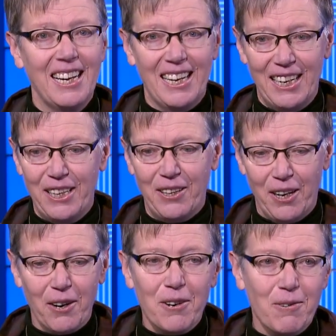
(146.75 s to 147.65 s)
And I
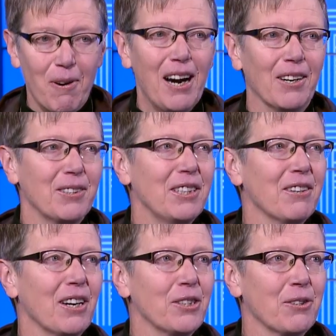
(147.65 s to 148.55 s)
thought, oh, wow, here
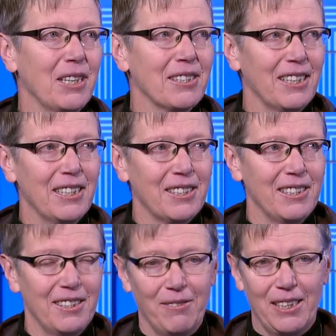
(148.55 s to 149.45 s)
are
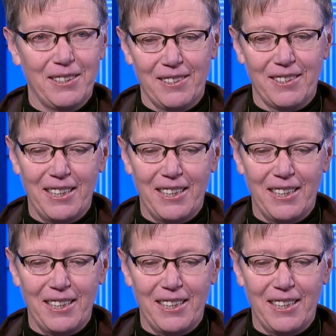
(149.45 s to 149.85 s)
translation devices.